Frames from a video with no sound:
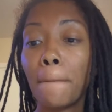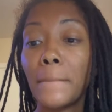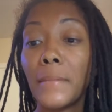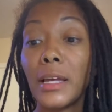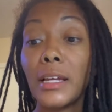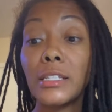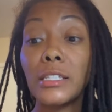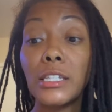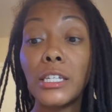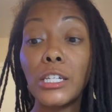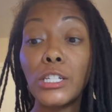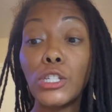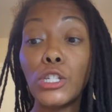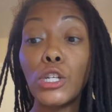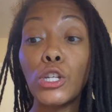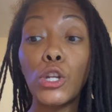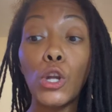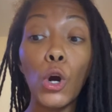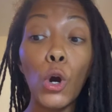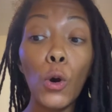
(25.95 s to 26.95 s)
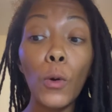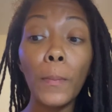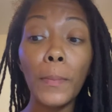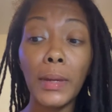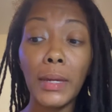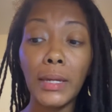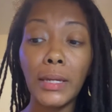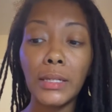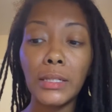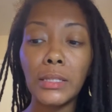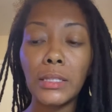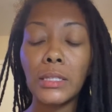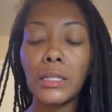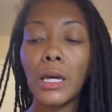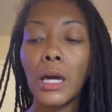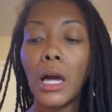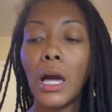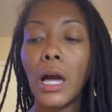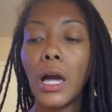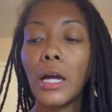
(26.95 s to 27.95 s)
Intentional means
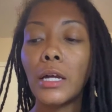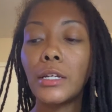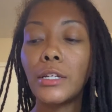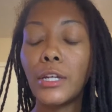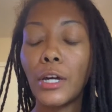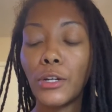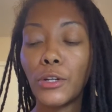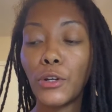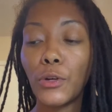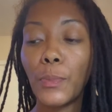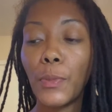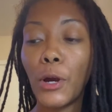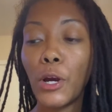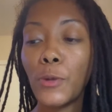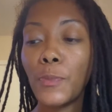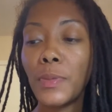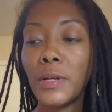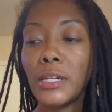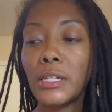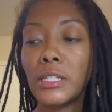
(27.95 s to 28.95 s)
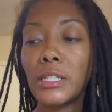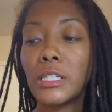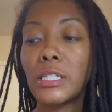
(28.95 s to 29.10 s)
done on purpose,